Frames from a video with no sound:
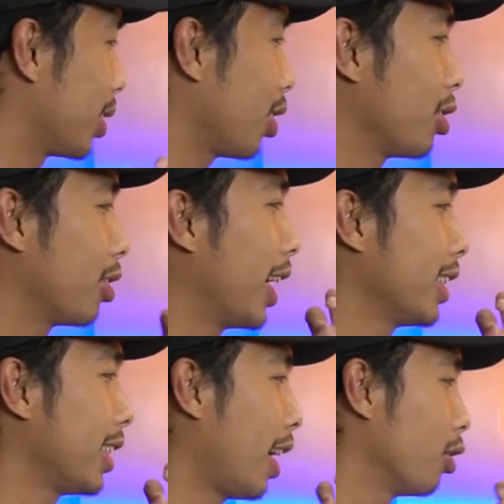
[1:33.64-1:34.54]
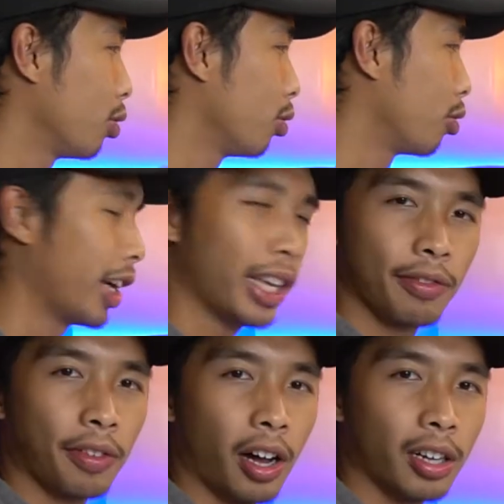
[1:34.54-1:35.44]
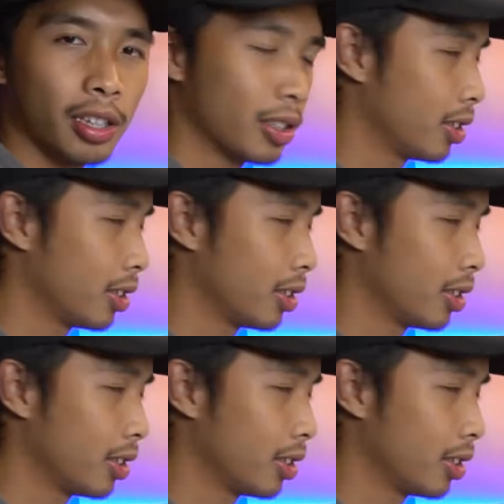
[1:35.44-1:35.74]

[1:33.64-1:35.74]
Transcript: taught you guys how to create fog.